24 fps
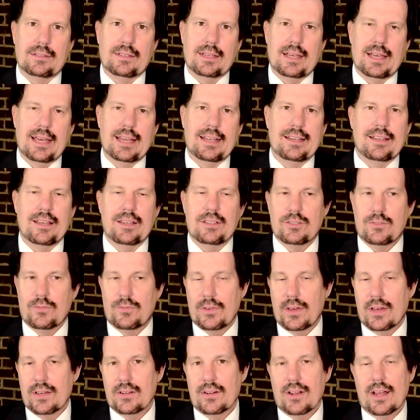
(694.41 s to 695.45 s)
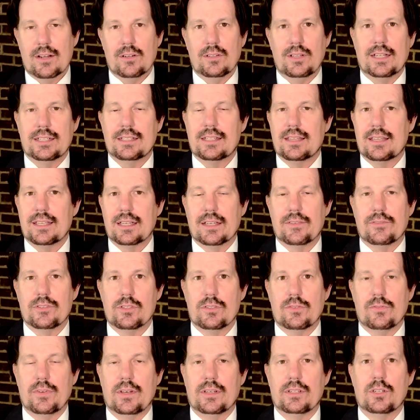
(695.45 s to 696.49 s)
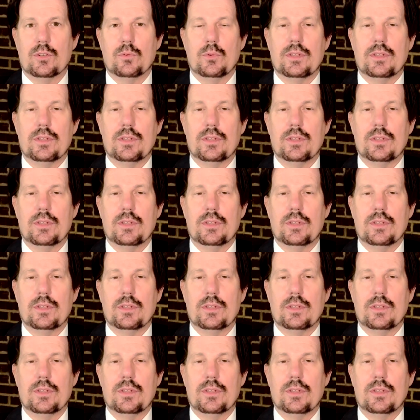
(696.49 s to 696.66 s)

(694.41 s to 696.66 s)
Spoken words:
And as failure, I don't like to think of as failure.